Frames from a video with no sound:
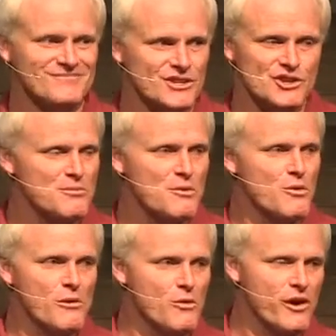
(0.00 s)
Because you'll be
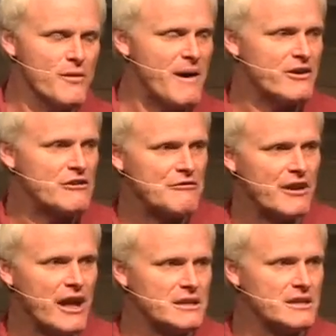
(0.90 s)
more worried about your
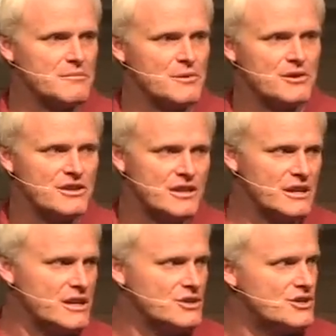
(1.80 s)
flight than the person
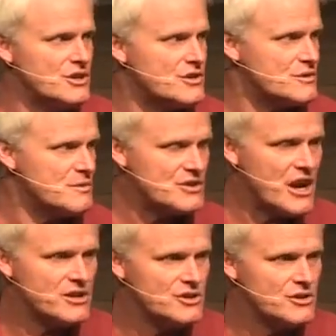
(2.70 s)
that needs Jesus
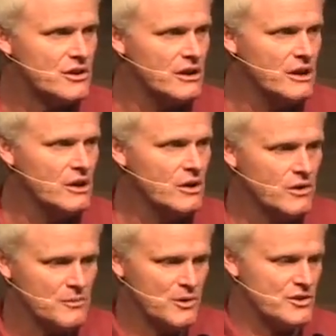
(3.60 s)
beside you,
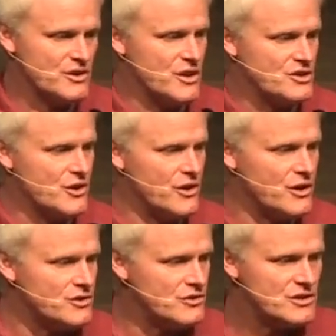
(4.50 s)
or the person that's
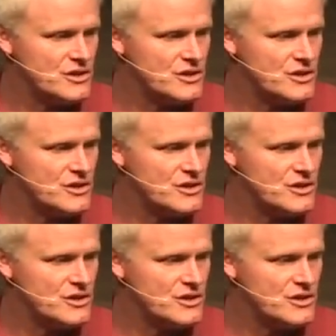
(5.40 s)
hurting two